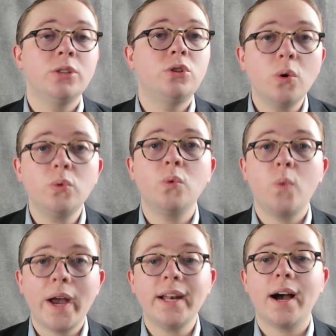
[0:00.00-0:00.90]
Don't
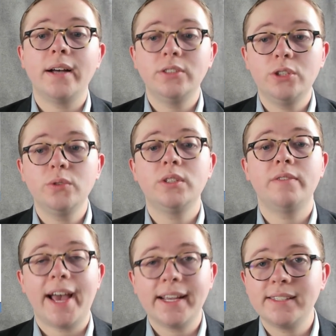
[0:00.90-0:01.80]
wait on Duke to
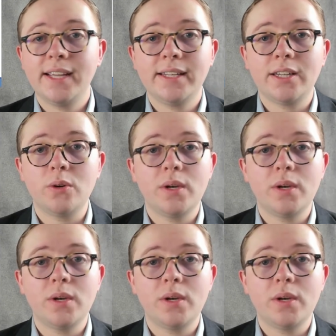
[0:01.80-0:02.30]
vaccinate you